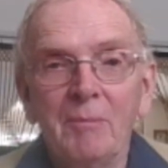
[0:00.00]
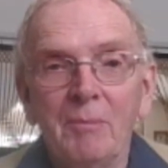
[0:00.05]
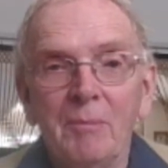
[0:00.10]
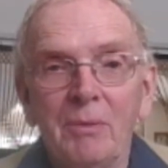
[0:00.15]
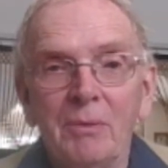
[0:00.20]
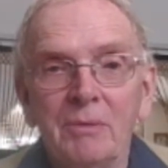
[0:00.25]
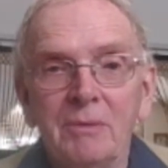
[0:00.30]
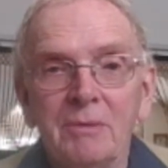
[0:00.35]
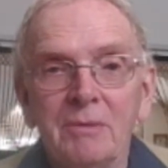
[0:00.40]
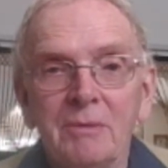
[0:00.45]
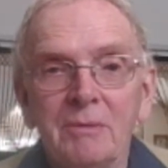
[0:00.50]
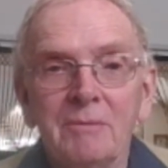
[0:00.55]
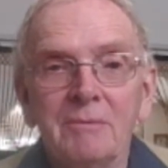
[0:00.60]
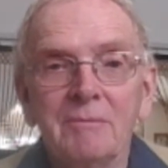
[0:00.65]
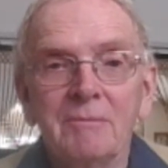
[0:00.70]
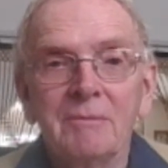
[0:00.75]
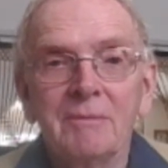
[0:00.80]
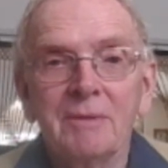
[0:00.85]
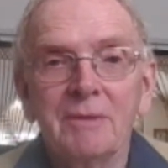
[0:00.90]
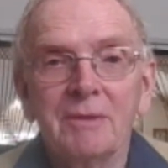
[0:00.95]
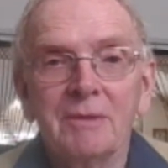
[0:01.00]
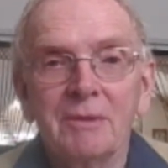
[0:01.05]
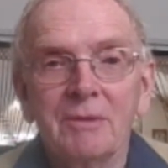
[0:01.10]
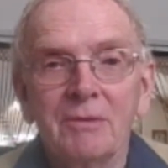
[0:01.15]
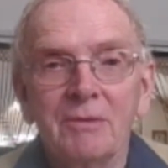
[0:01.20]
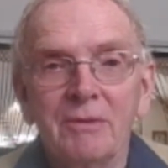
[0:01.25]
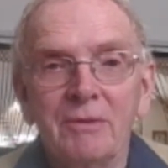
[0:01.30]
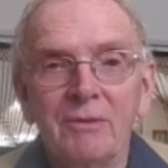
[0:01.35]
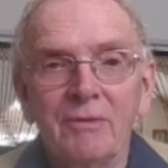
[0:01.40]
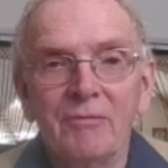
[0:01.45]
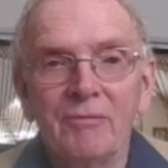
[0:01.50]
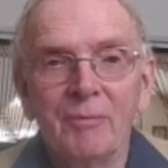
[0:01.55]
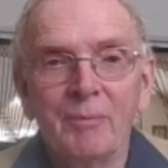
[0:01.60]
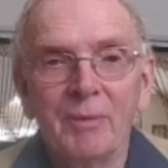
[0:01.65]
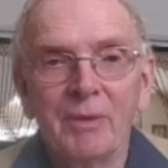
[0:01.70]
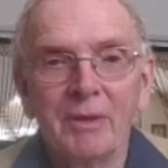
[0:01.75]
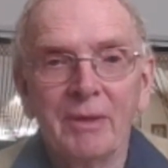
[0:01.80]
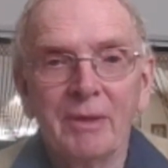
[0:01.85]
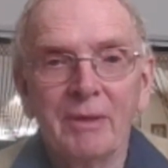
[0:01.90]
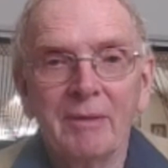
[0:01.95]
But it's good enough
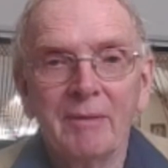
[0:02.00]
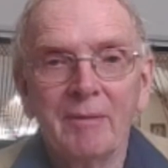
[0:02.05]
for me.